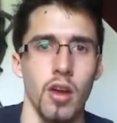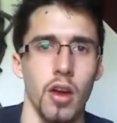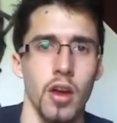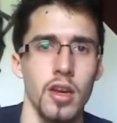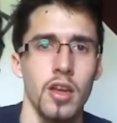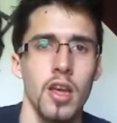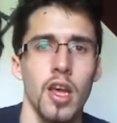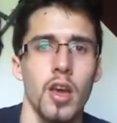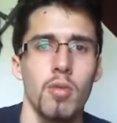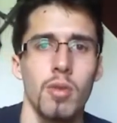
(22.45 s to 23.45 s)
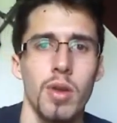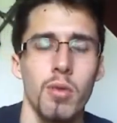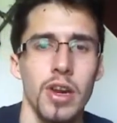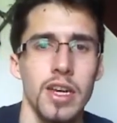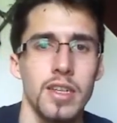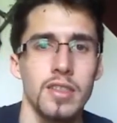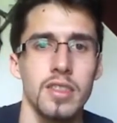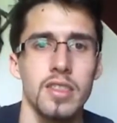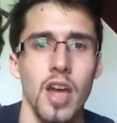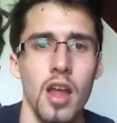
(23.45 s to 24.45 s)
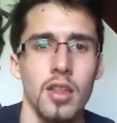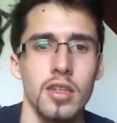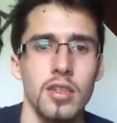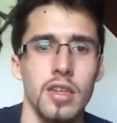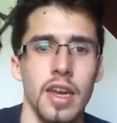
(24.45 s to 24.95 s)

on when we were in Scotland.